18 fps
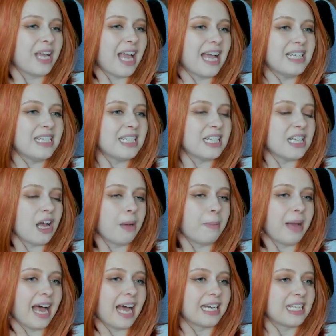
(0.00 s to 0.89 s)
ended
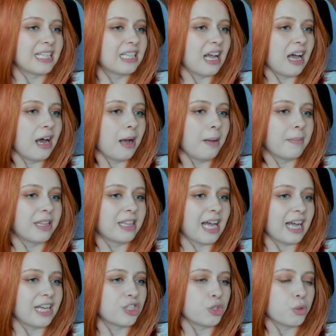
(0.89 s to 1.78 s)
up adding
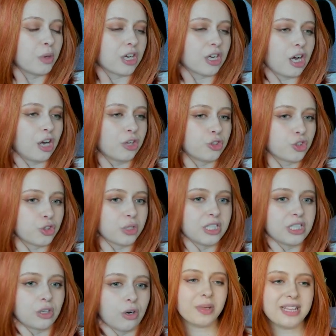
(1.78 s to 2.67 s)
that into a
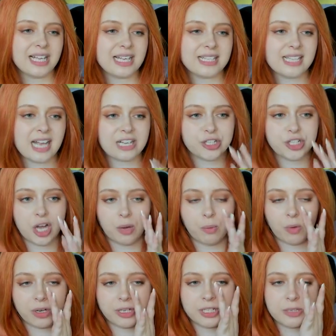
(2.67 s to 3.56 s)
country door. In this section, I
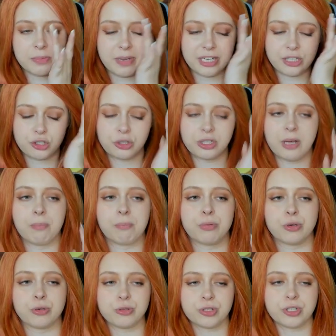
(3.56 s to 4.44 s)
wanted to make sure that
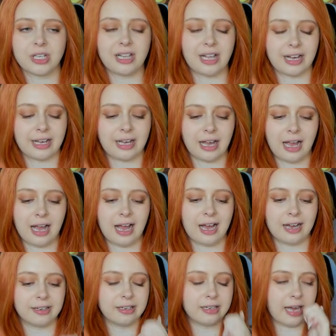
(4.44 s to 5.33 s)
Brewster like
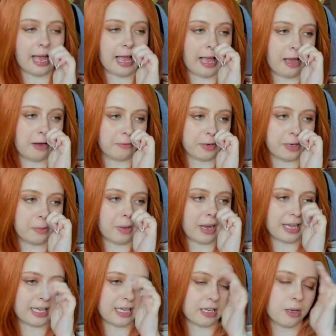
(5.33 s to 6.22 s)
had an area
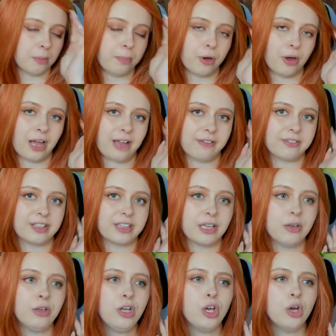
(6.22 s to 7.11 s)
where he could put
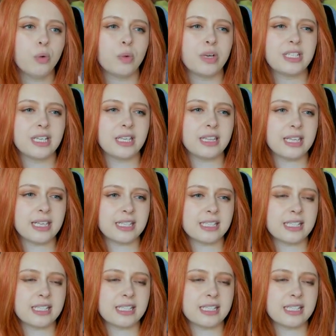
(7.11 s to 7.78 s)
everything. We did this